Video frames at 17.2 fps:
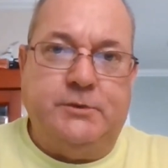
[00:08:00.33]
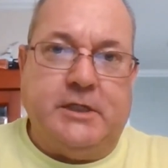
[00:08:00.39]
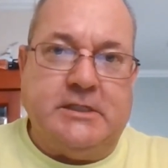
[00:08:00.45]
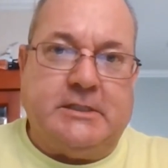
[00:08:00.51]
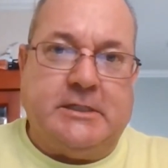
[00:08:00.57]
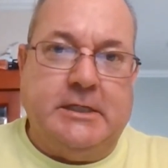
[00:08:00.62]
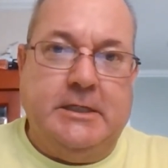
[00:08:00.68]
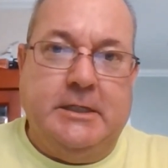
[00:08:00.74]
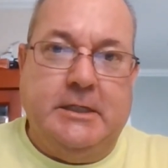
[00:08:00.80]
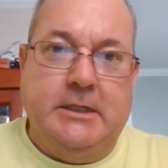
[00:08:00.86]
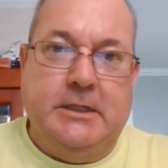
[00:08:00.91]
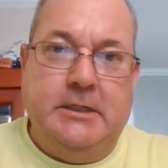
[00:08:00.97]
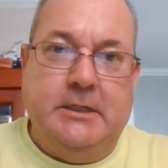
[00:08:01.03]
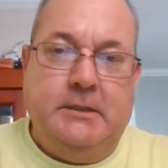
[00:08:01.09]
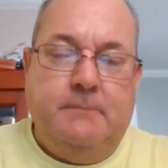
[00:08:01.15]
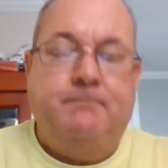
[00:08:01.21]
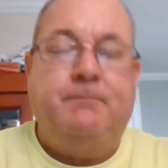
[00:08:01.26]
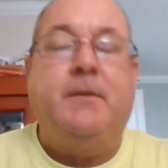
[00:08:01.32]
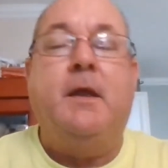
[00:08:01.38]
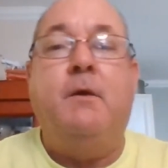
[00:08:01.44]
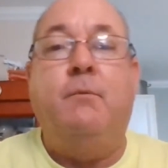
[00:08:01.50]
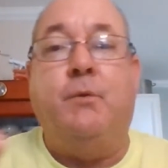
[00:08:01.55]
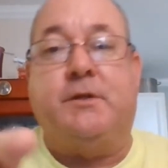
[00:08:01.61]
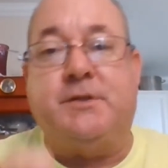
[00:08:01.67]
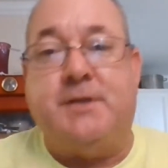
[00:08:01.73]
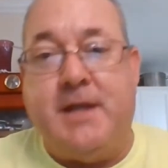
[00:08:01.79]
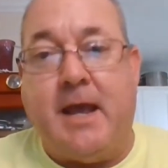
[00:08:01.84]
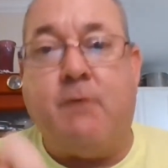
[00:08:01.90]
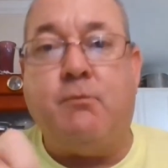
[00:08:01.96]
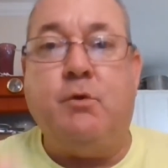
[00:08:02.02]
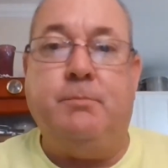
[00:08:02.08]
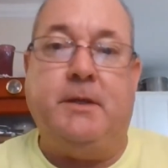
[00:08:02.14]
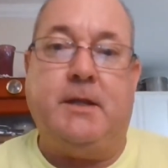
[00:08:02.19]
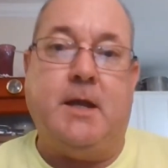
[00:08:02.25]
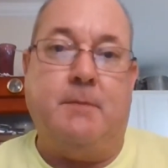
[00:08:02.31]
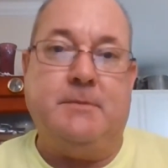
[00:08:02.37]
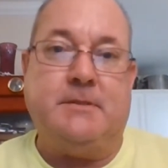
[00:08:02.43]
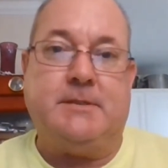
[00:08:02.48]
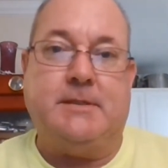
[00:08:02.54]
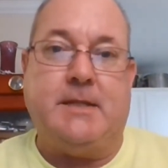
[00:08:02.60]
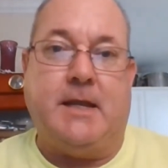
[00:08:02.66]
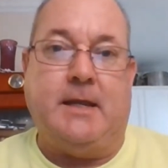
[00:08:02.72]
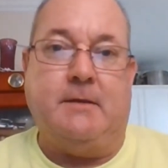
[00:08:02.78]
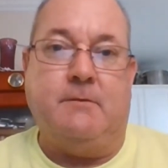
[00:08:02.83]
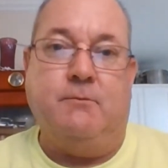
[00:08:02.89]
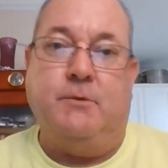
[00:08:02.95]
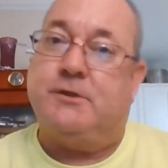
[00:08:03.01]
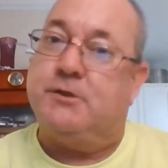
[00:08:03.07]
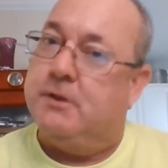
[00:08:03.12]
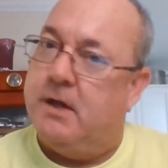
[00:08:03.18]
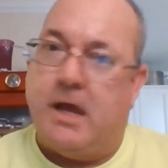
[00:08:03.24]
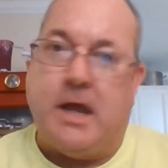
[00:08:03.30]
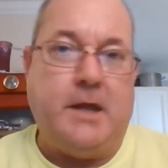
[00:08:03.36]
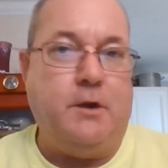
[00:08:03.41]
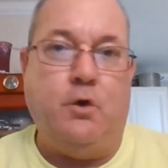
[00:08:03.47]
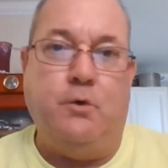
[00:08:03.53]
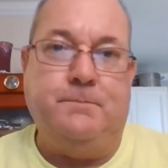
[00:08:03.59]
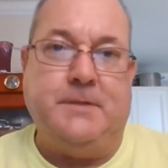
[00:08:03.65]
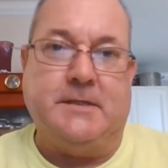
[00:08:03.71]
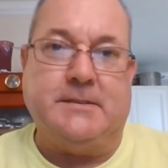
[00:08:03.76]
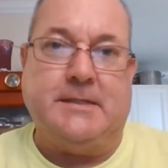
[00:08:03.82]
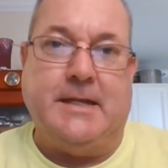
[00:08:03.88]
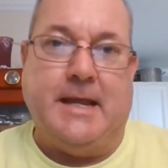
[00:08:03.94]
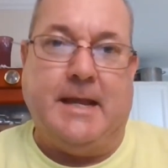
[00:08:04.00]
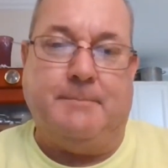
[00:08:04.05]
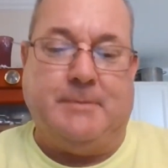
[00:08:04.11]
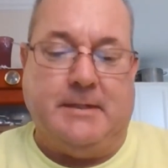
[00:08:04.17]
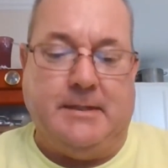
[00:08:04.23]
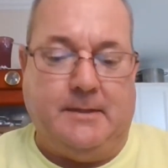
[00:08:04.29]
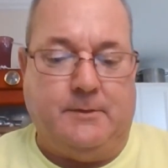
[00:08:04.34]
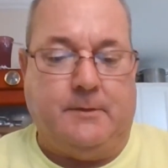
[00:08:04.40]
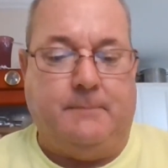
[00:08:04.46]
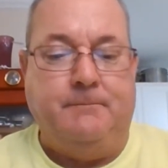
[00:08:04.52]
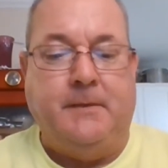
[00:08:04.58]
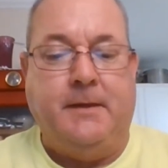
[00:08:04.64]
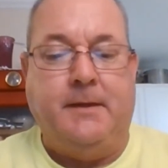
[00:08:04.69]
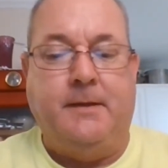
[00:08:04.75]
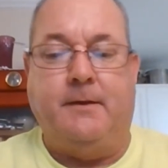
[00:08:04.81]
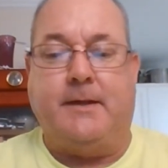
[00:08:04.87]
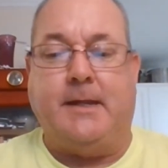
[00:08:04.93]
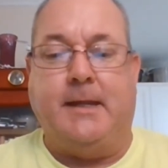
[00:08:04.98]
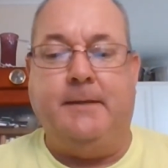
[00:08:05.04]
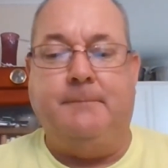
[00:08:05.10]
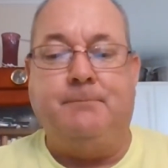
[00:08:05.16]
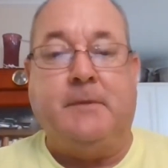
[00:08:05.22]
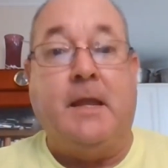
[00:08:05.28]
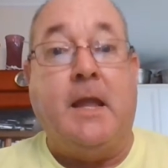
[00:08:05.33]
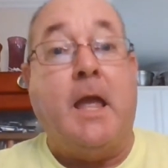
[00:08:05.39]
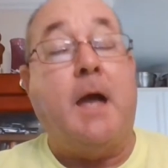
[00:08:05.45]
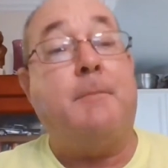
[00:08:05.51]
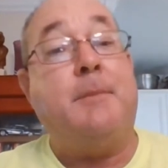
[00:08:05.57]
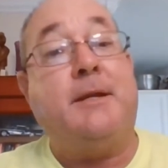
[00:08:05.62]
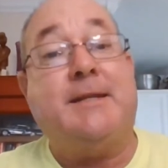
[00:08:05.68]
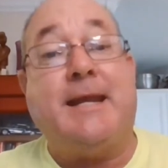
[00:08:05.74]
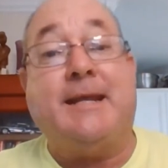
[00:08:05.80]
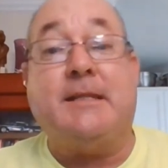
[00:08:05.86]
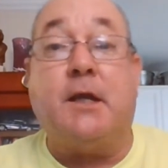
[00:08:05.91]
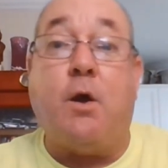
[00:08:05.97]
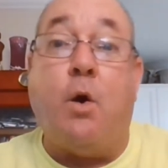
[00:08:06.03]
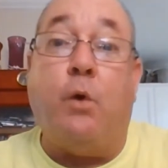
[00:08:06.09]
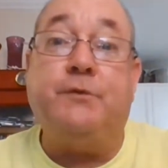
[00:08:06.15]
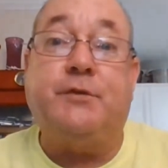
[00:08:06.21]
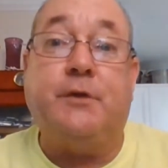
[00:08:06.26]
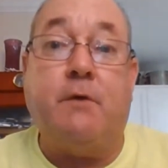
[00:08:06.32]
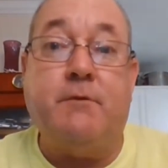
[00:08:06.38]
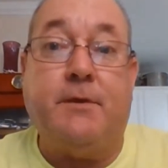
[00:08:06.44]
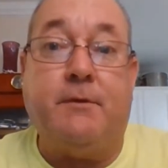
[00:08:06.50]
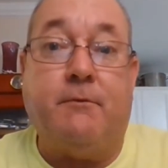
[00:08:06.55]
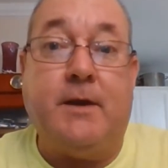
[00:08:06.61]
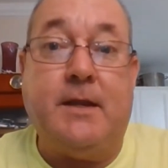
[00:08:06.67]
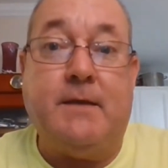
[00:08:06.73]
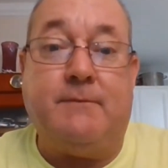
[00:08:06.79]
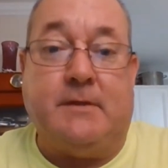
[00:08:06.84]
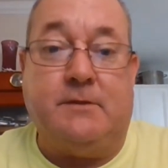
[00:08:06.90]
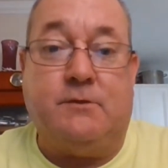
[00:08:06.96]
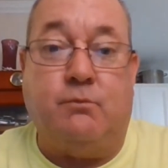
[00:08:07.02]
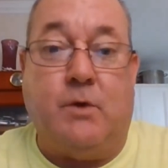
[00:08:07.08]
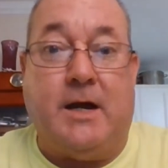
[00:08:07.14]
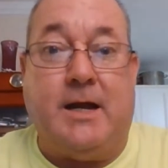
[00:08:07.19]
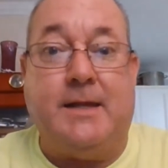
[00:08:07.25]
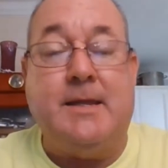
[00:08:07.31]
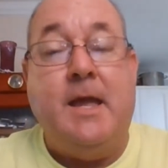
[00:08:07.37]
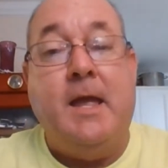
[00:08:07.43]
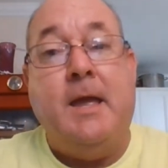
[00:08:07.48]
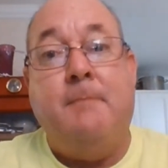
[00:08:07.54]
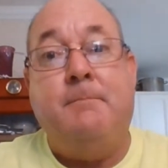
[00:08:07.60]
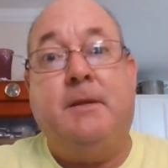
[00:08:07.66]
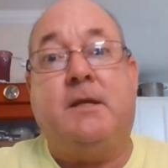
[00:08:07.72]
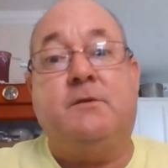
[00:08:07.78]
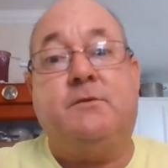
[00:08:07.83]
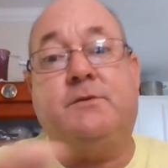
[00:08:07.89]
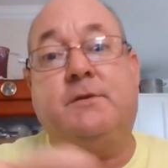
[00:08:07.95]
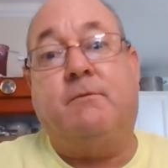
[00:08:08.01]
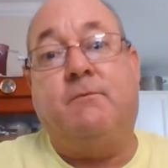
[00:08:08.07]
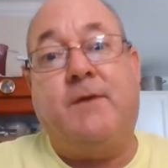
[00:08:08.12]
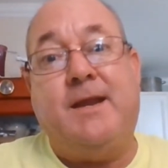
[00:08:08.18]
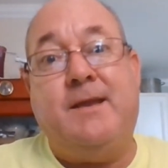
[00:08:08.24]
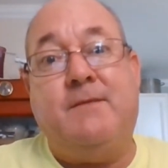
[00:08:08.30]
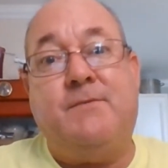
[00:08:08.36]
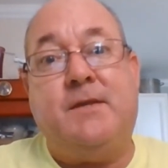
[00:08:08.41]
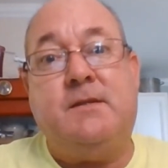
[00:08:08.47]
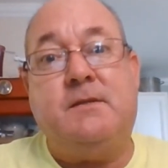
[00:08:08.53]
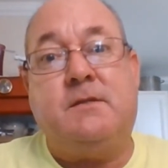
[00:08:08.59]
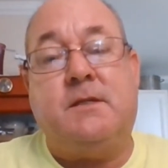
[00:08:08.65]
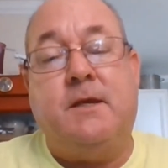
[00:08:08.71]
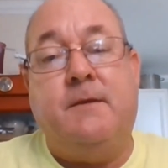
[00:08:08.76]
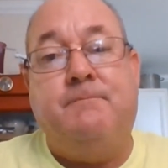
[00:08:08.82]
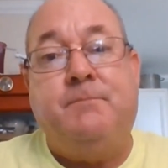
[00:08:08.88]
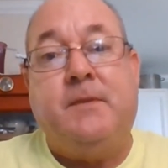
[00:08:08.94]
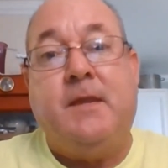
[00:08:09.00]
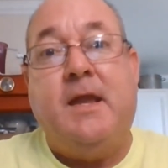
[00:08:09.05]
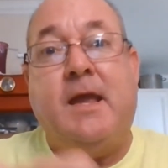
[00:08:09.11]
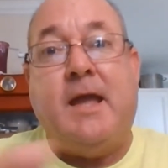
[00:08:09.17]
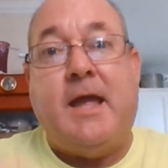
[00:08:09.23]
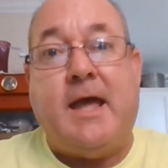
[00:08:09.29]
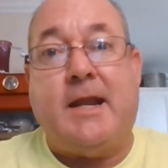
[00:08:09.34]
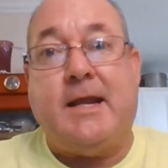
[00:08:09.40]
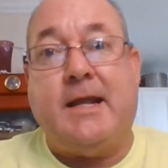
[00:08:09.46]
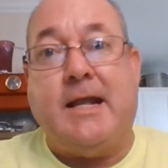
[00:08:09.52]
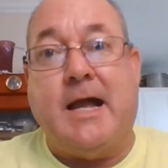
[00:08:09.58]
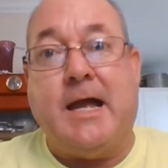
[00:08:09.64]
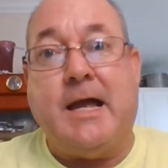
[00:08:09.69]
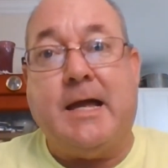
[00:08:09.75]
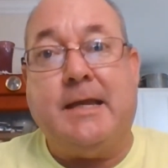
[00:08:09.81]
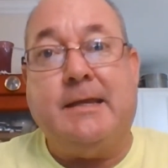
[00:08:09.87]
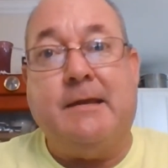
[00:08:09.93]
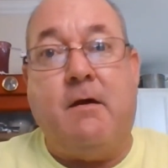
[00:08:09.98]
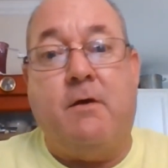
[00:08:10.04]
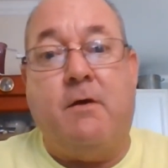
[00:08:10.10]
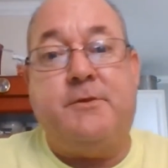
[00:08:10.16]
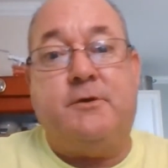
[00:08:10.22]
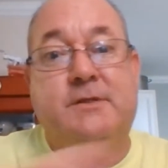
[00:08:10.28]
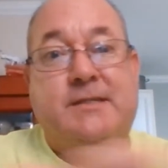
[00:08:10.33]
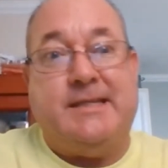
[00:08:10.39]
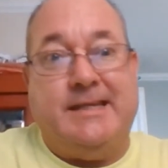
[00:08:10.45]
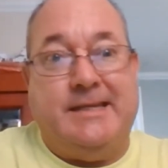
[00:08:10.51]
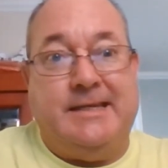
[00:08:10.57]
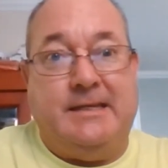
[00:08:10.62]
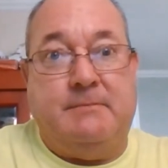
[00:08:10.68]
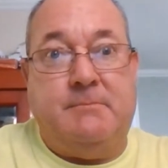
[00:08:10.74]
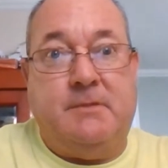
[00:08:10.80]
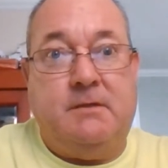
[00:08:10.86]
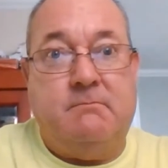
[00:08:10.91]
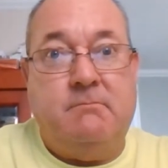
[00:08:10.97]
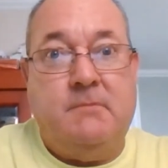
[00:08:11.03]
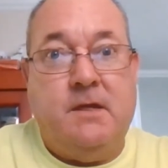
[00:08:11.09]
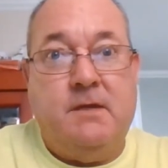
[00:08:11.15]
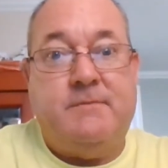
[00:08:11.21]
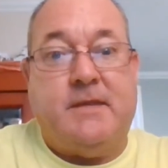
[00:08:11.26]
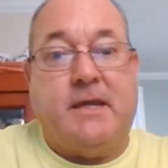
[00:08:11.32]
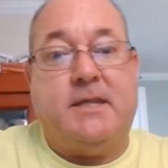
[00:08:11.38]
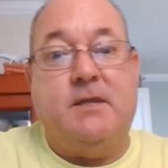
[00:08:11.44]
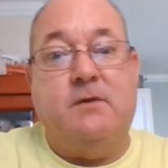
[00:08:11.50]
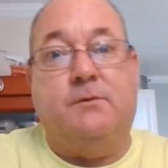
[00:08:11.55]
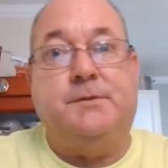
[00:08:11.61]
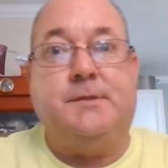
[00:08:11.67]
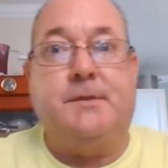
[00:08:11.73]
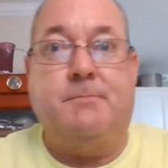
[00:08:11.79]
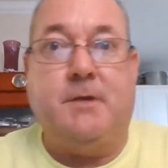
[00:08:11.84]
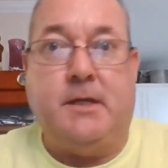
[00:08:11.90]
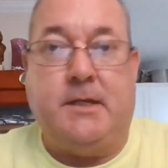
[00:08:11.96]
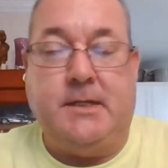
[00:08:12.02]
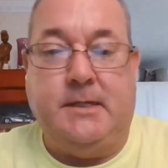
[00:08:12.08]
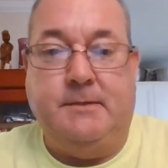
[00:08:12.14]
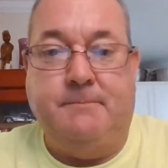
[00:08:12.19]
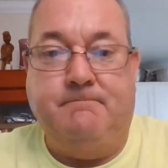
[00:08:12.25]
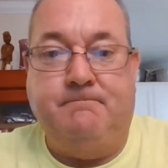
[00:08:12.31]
DC, which now will become a state, which I hope doesn't happen either, okay? I'm going to take the Colts over the Ravens. Why? Because the Ravens had a guy on their team that killed somebody.